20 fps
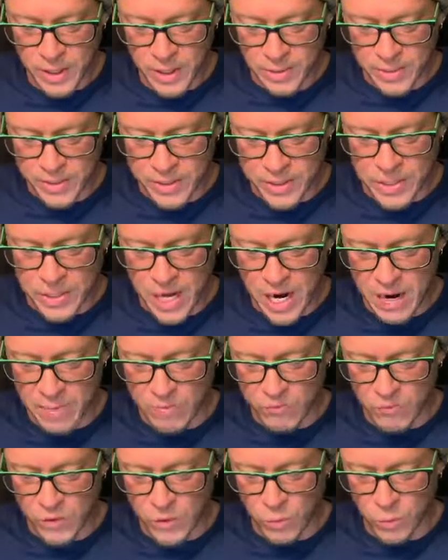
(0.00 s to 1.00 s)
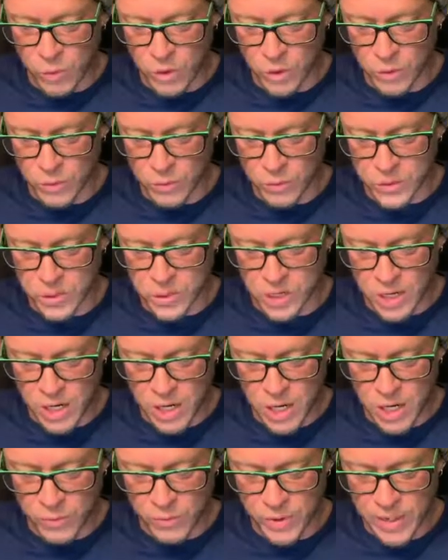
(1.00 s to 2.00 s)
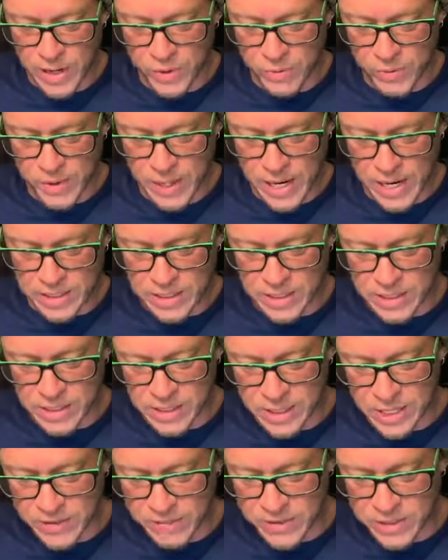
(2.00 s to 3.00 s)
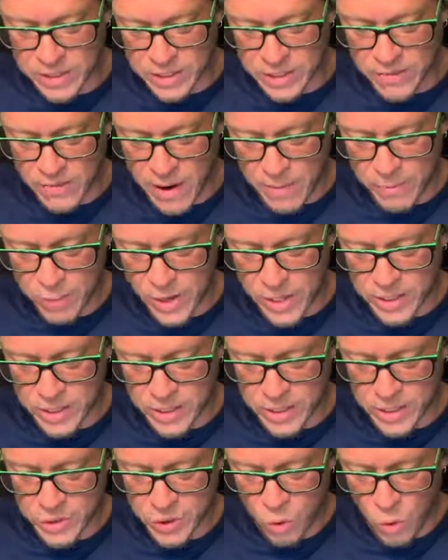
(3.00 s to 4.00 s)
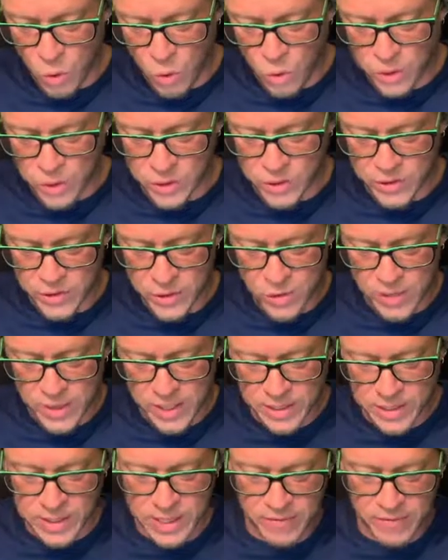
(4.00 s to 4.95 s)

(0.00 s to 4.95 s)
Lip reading: But the same free world was stunned when it realized the significance of our president's order to the U.S.